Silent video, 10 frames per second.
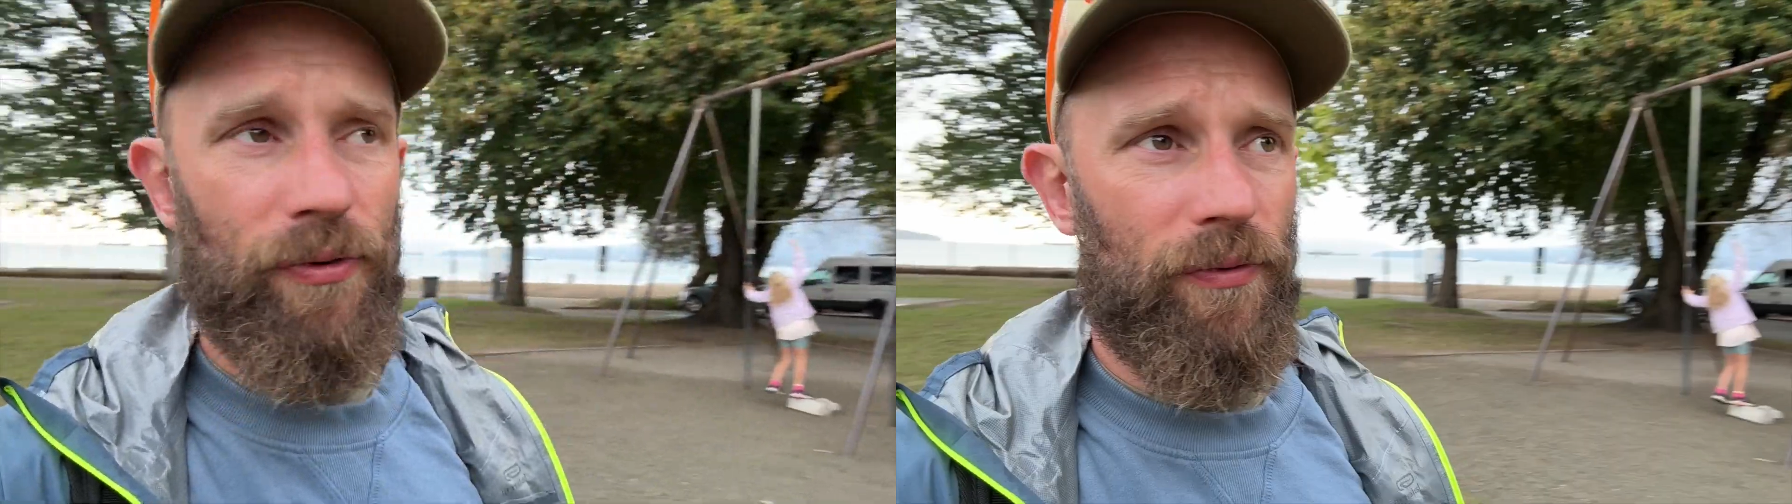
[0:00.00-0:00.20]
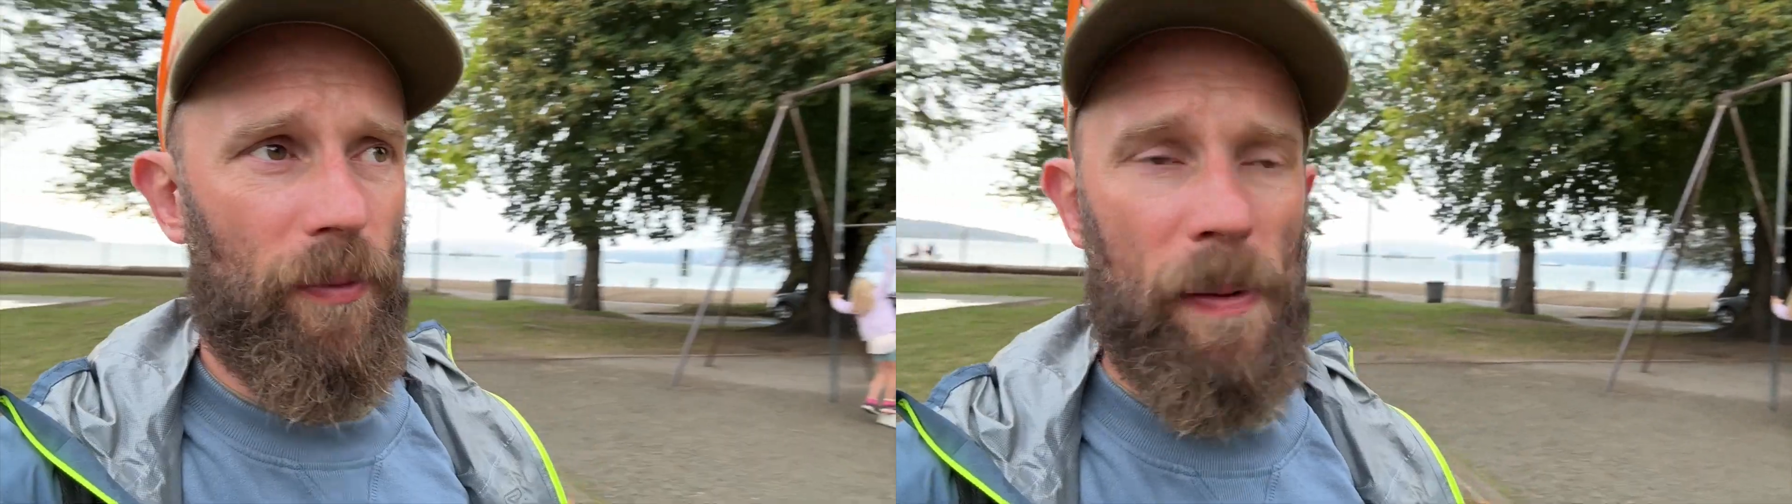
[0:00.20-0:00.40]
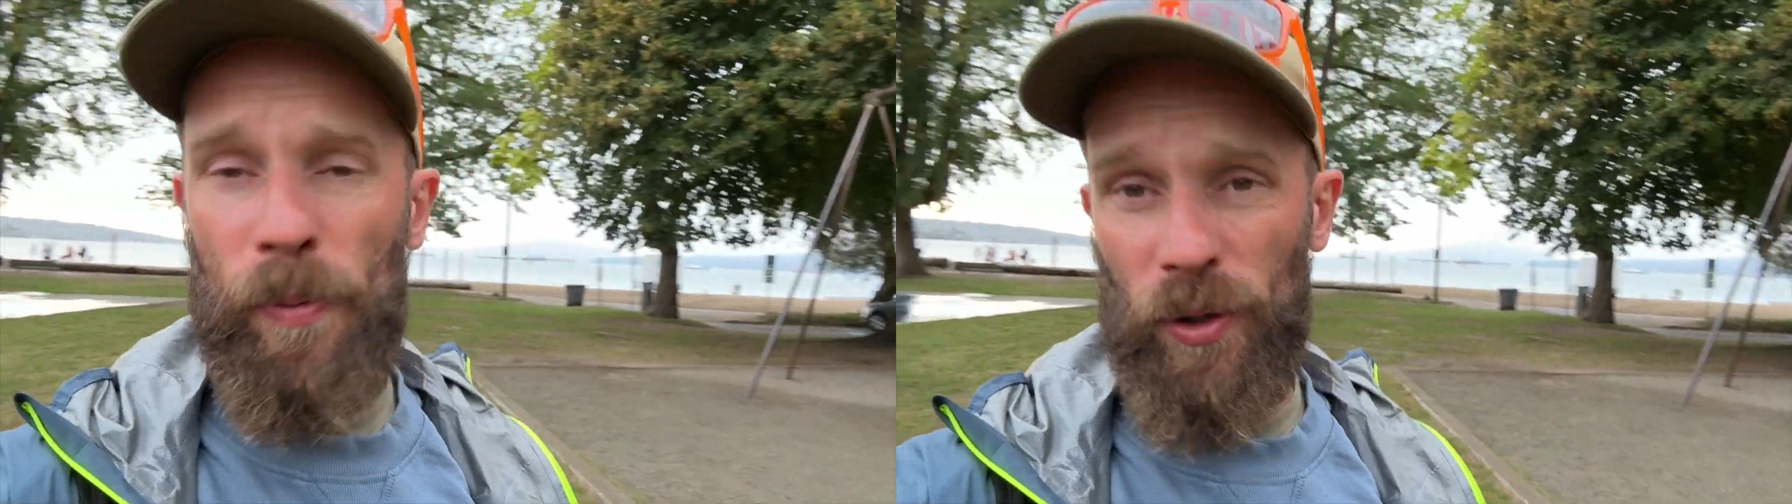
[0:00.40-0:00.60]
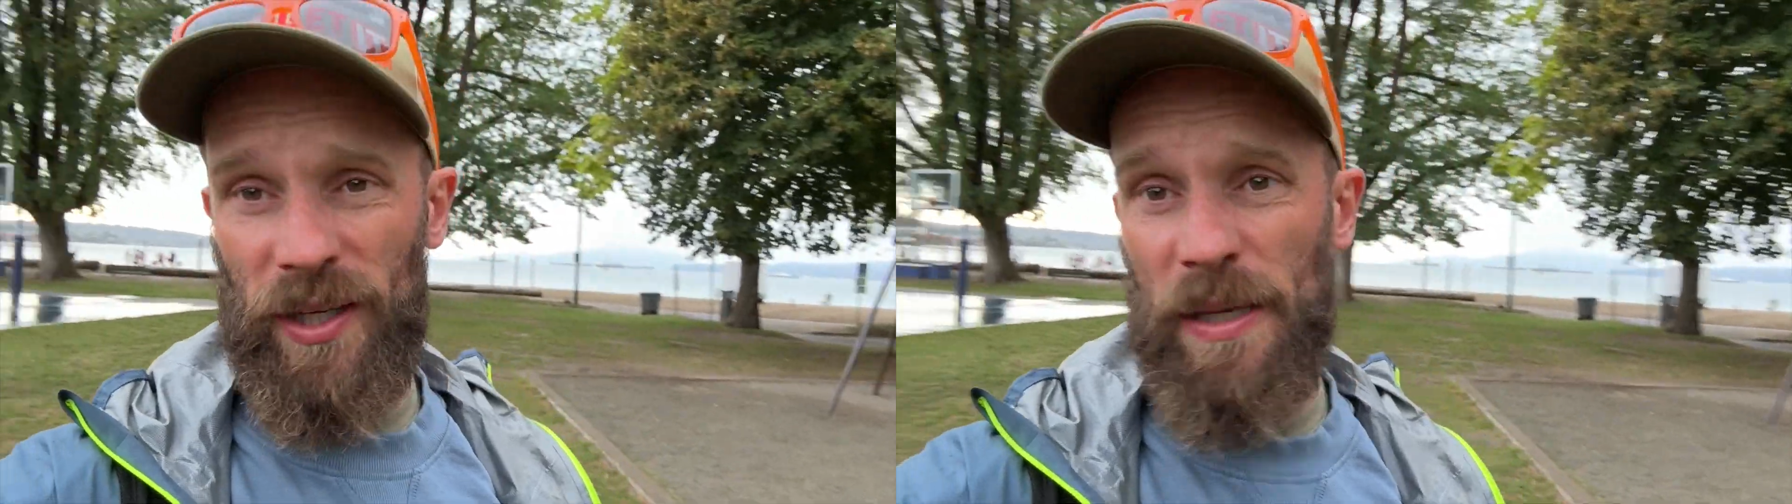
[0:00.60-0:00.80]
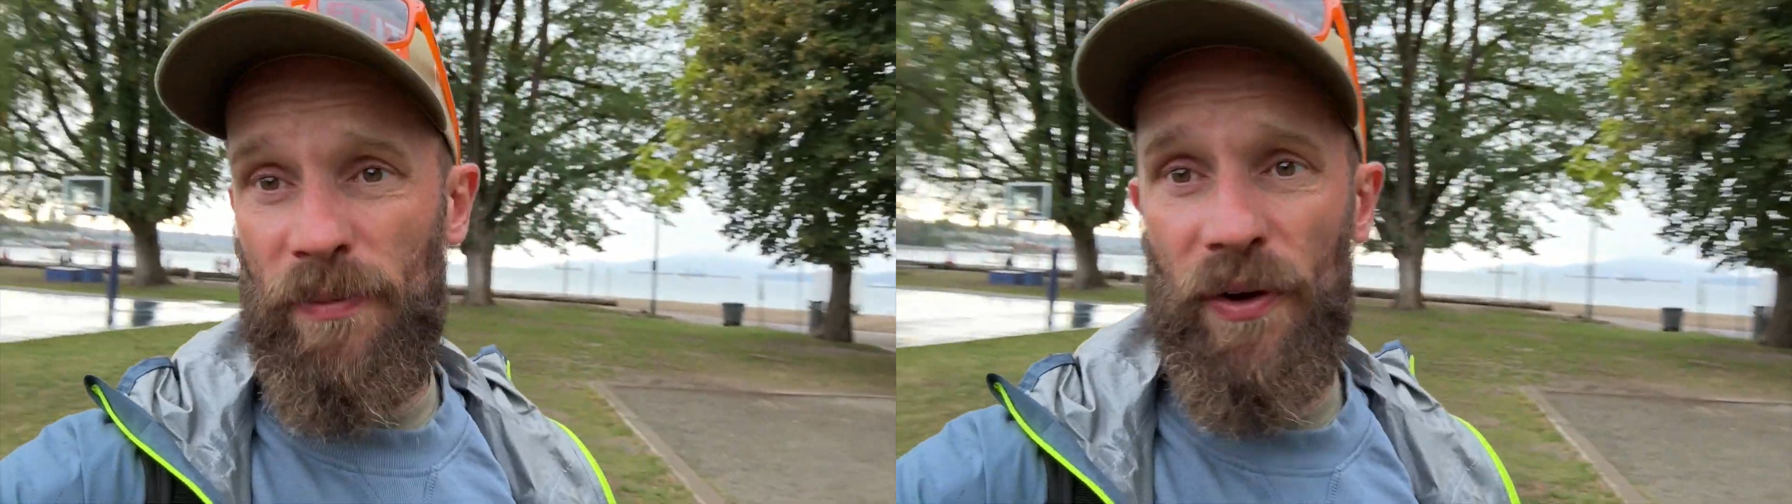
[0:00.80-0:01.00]
for people to
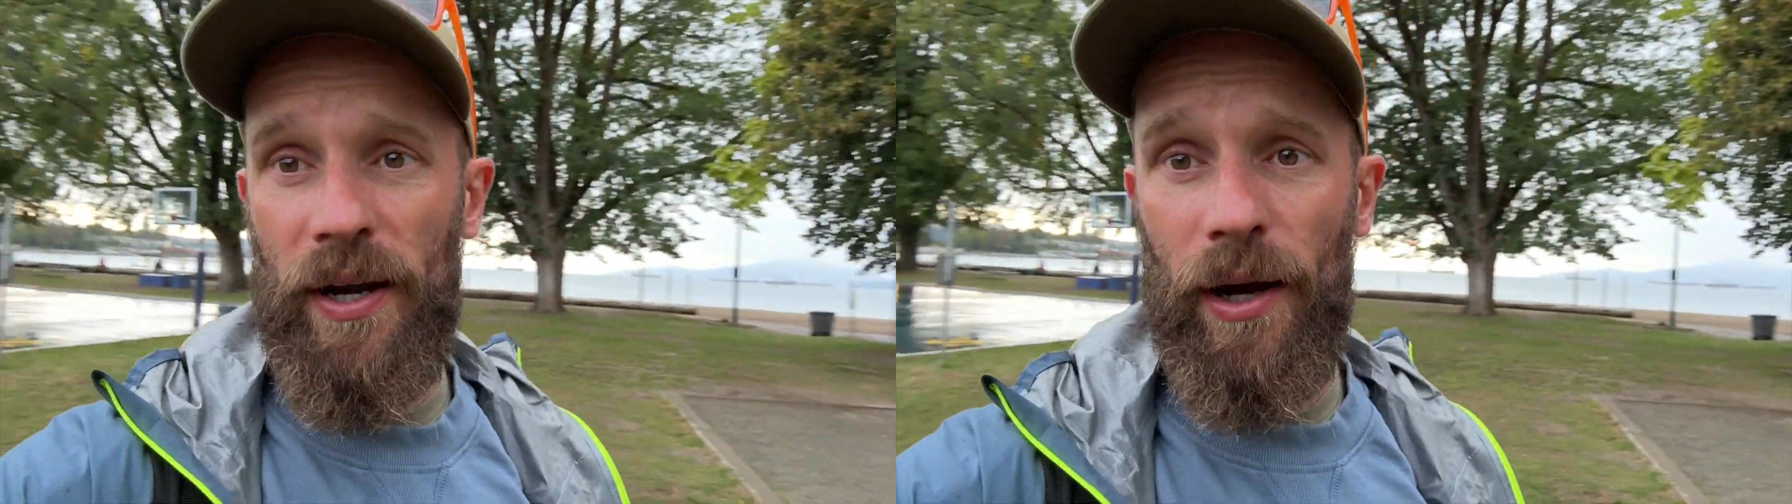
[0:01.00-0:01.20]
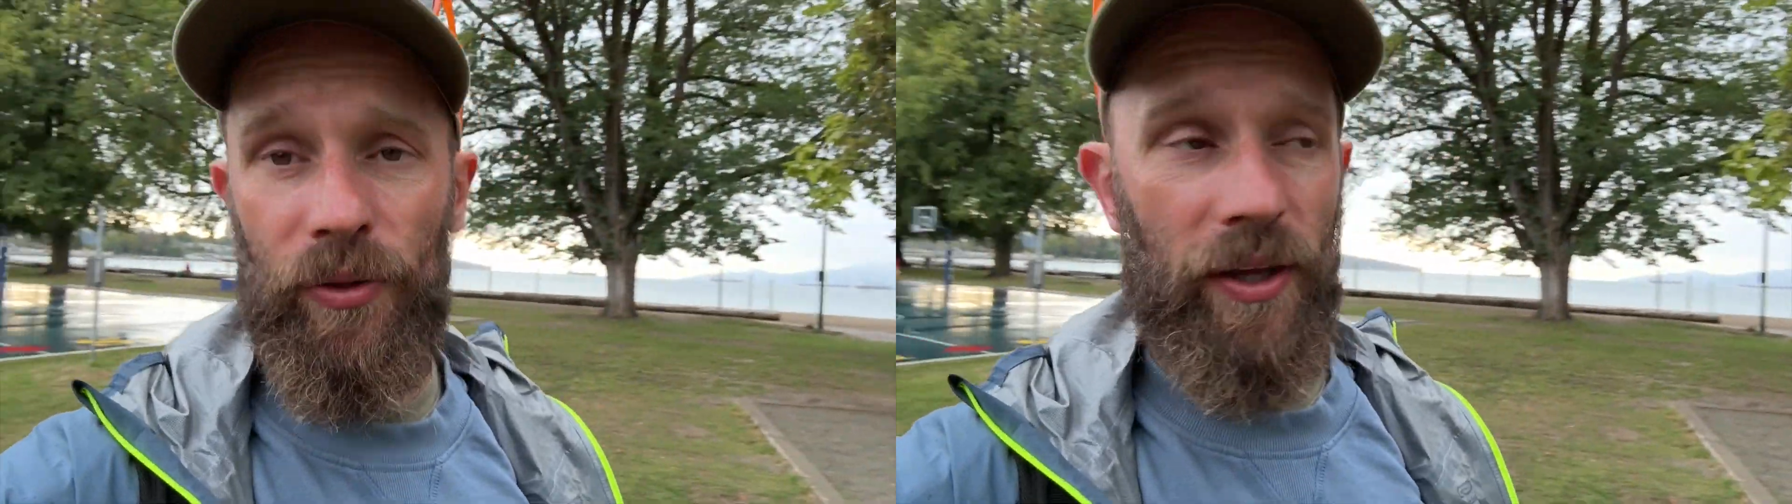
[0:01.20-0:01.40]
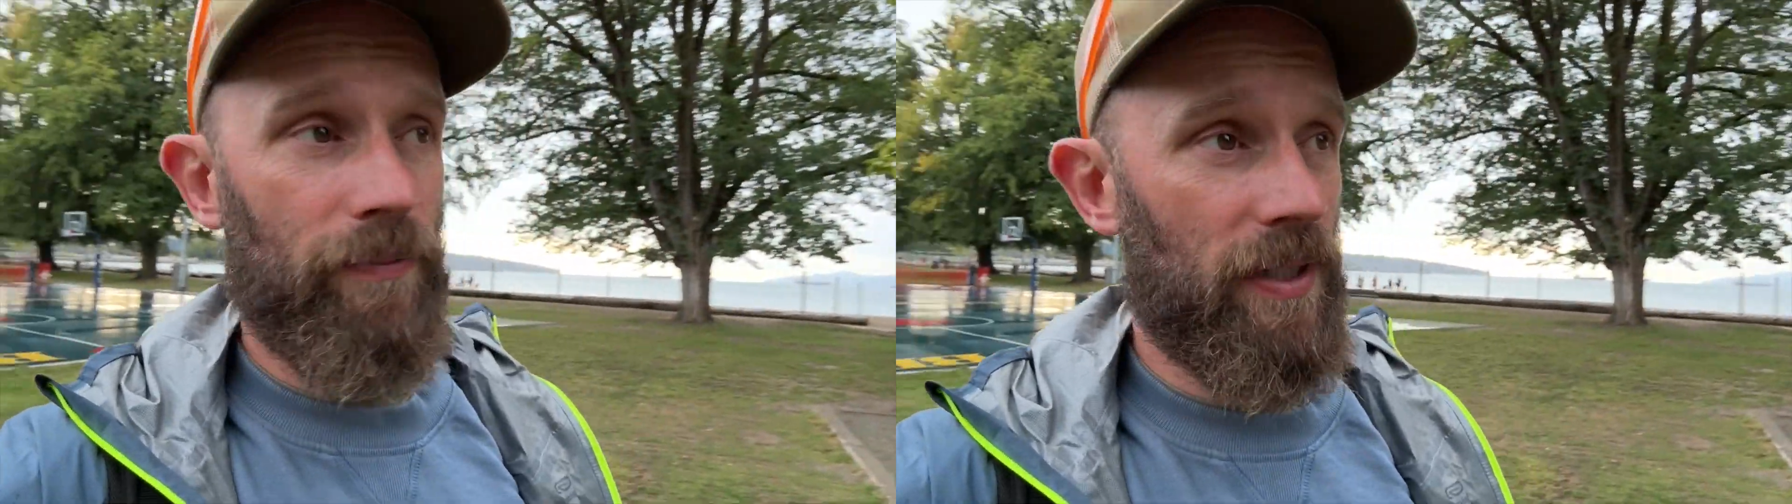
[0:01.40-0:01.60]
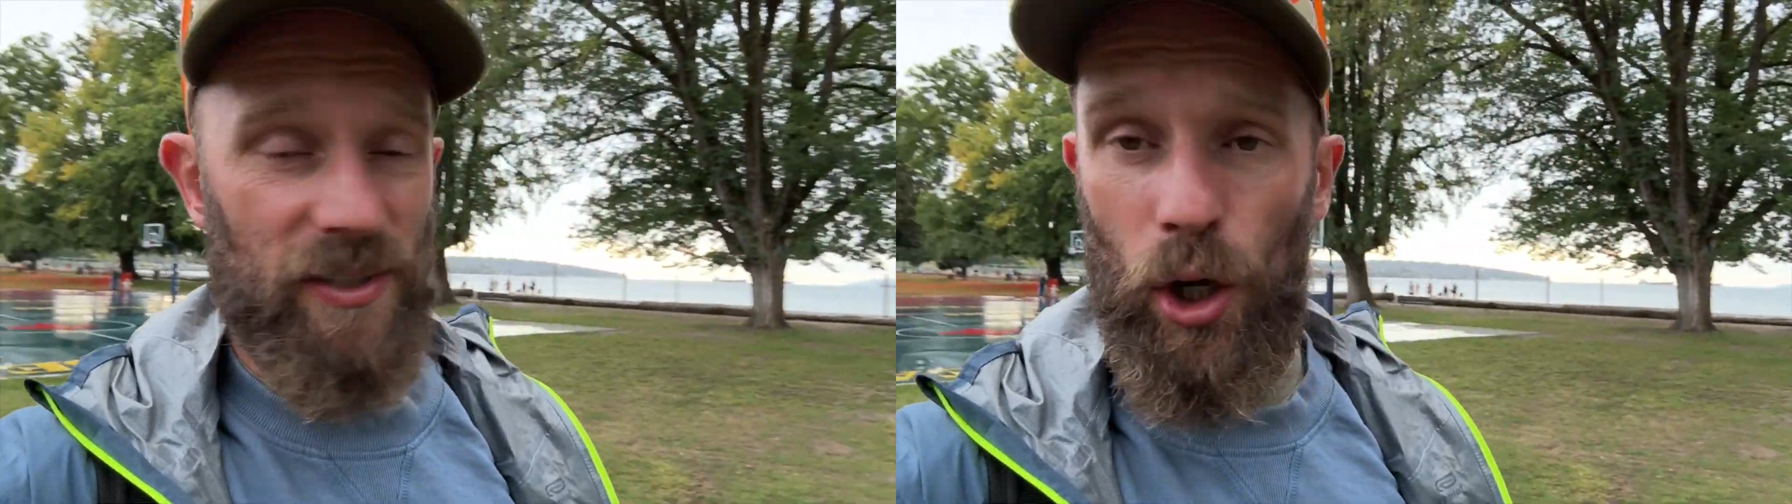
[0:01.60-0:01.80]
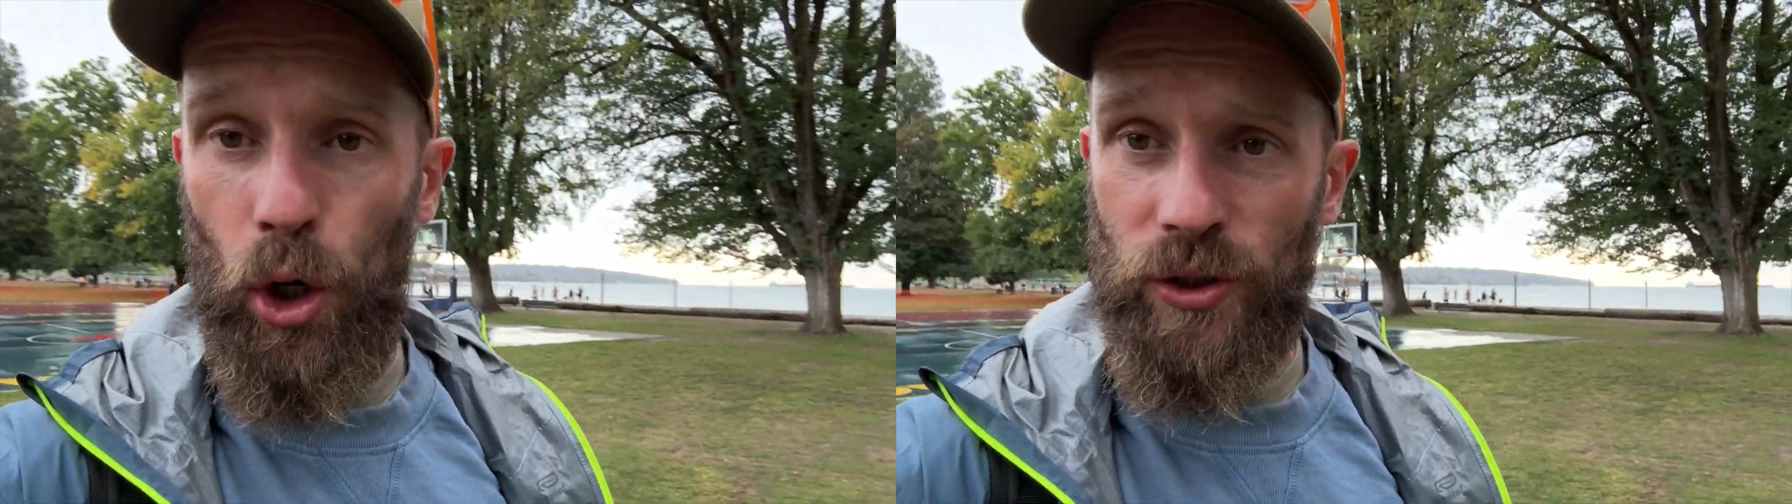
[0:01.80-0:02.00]
keep fit and healthy. It's
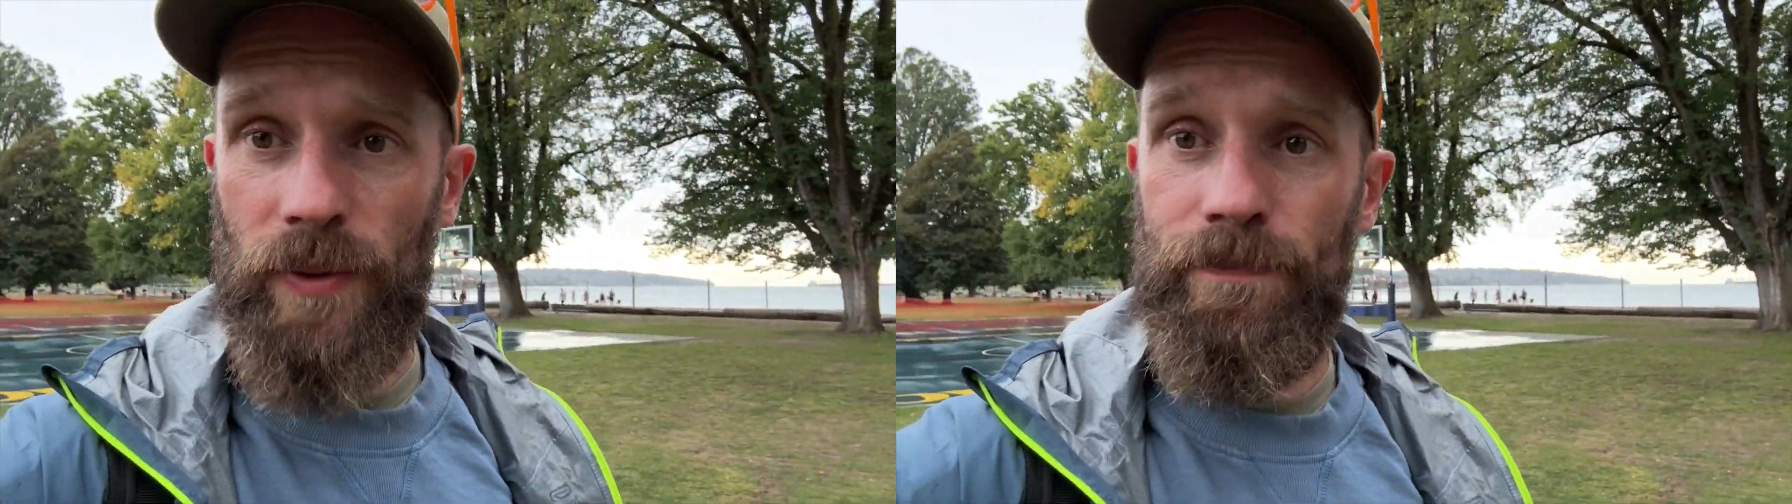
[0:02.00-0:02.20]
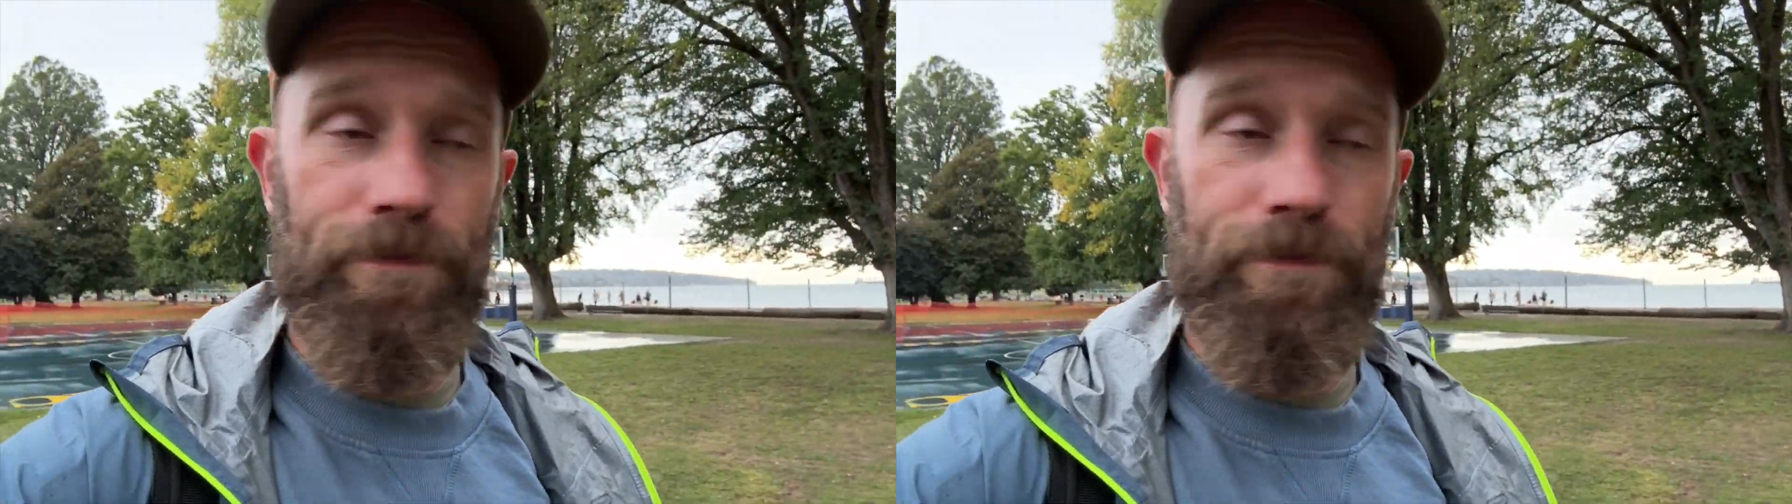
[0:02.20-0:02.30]
awesome.